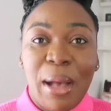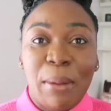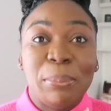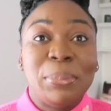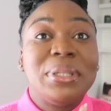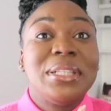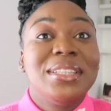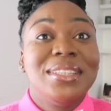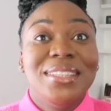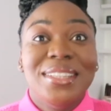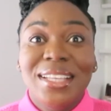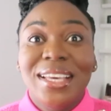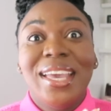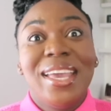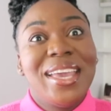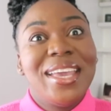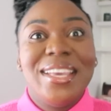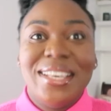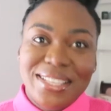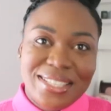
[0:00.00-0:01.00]

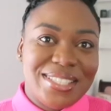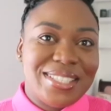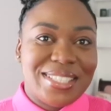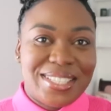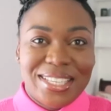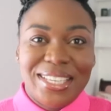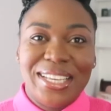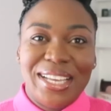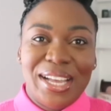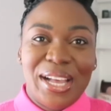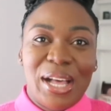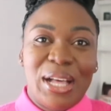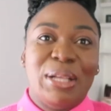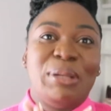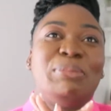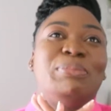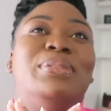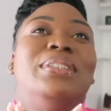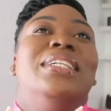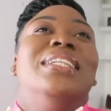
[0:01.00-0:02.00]
please,
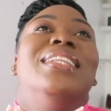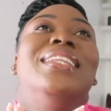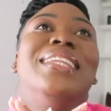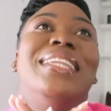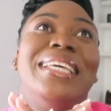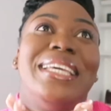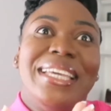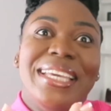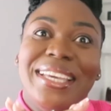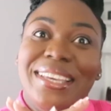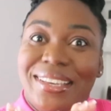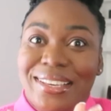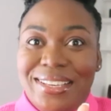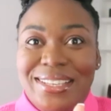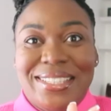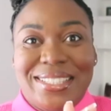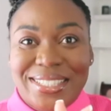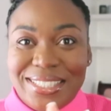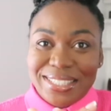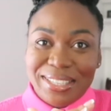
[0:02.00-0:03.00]

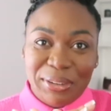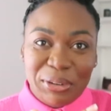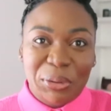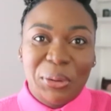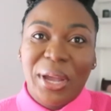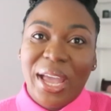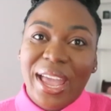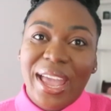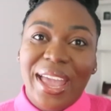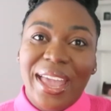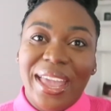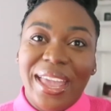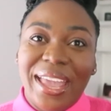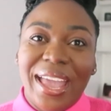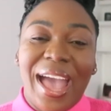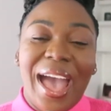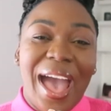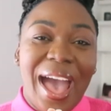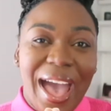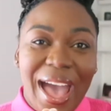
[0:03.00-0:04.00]
please. Okay,
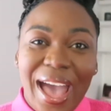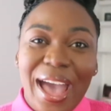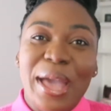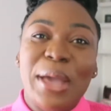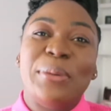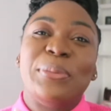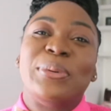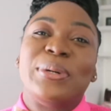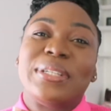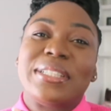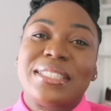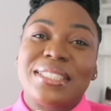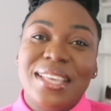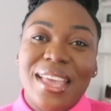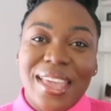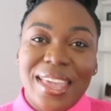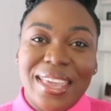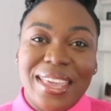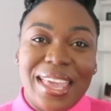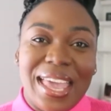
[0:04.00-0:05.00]
I will
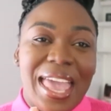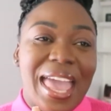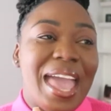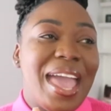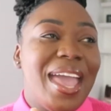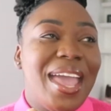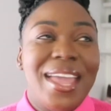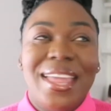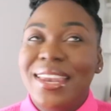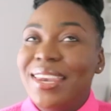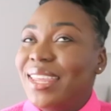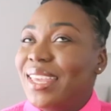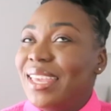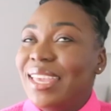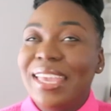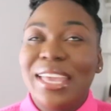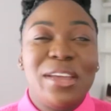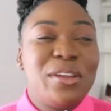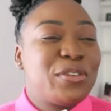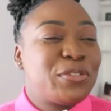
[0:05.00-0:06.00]
take
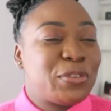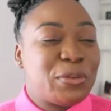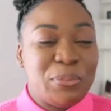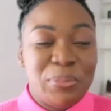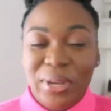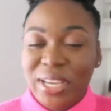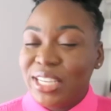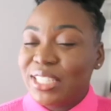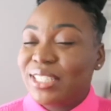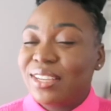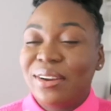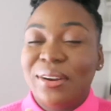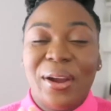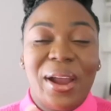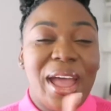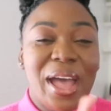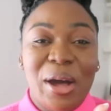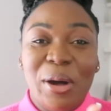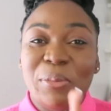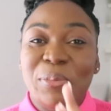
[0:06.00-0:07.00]
any information or
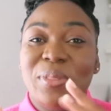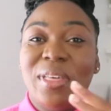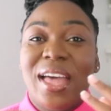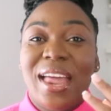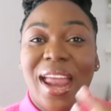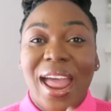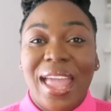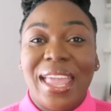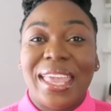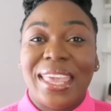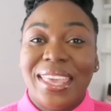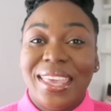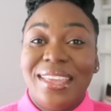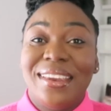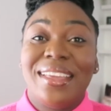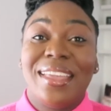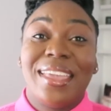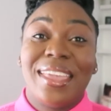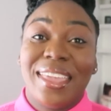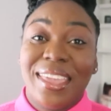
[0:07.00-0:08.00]
help that I
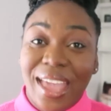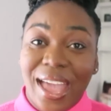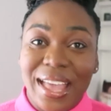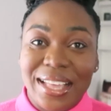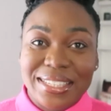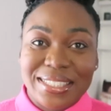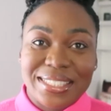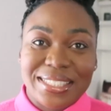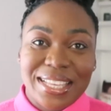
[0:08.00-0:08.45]
can get.